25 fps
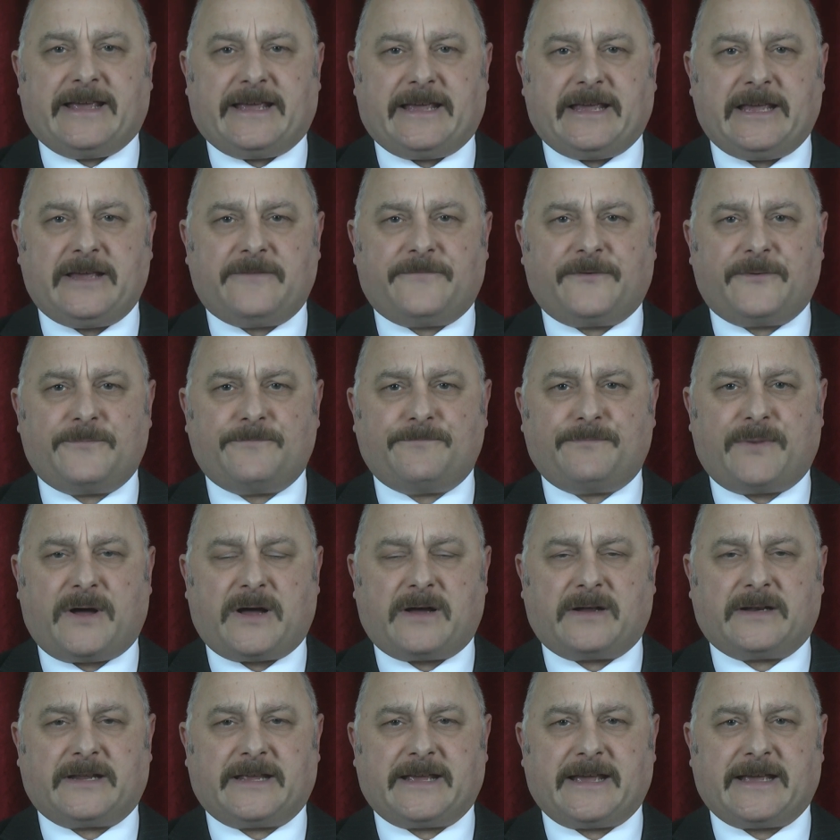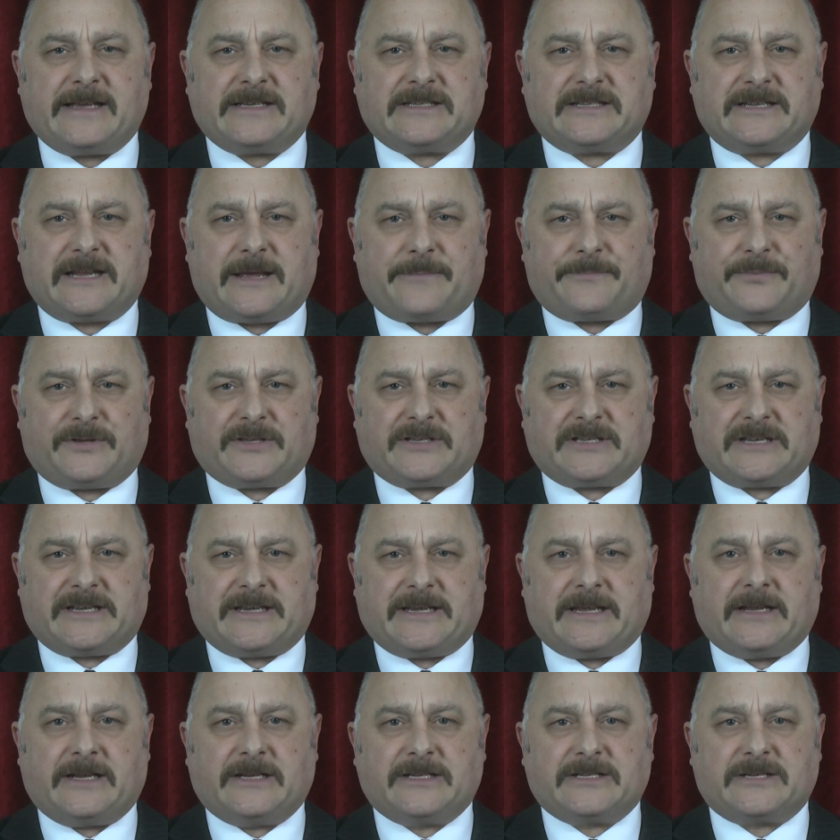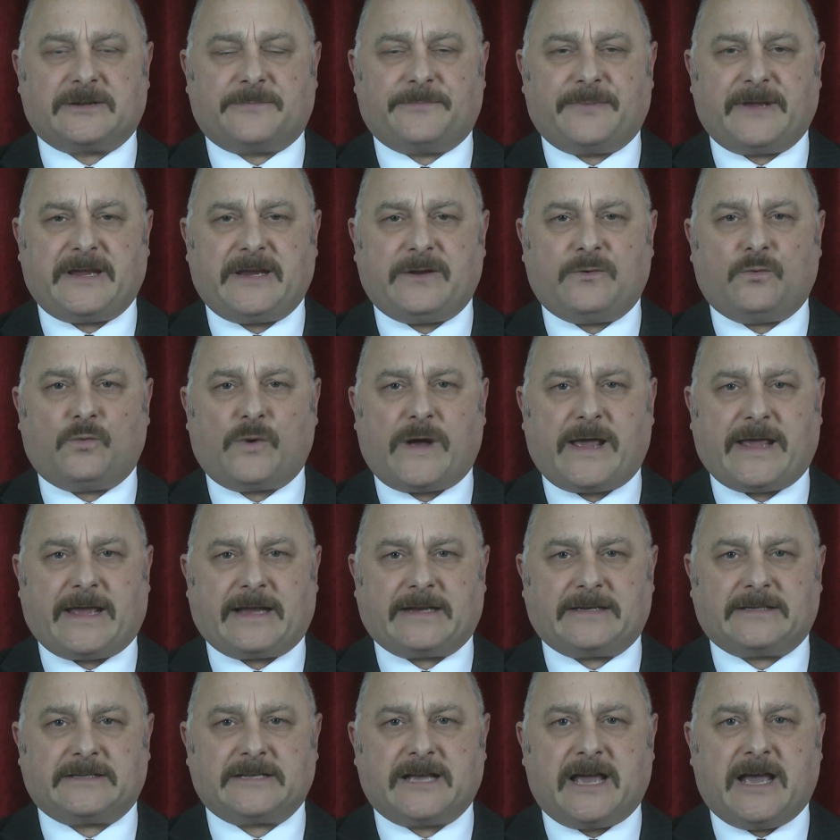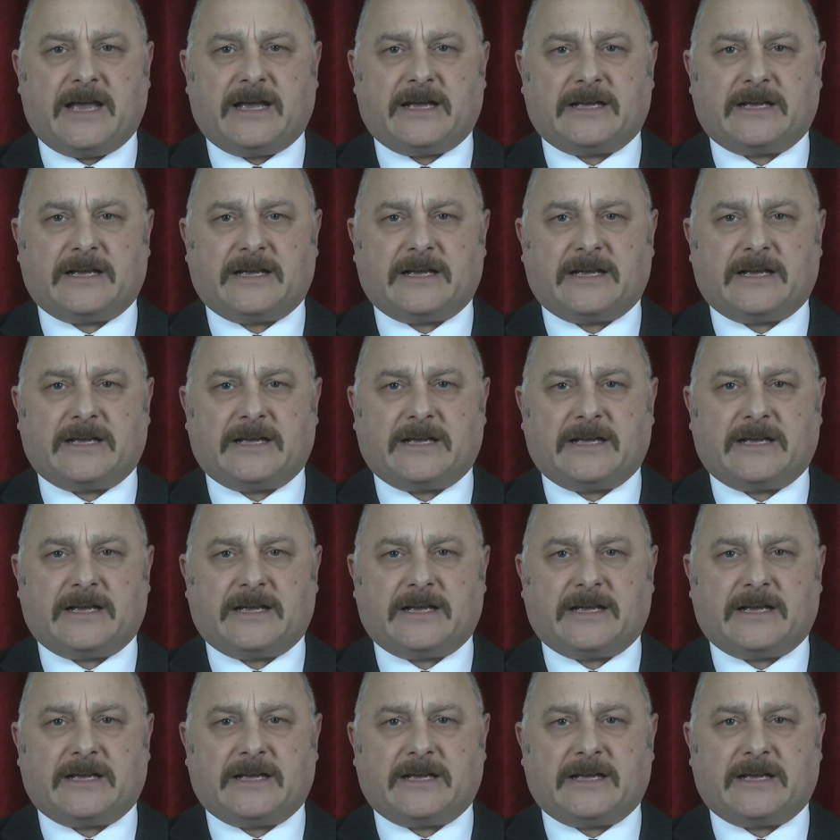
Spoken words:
Even Barnier's deputy, Sabine Weyand,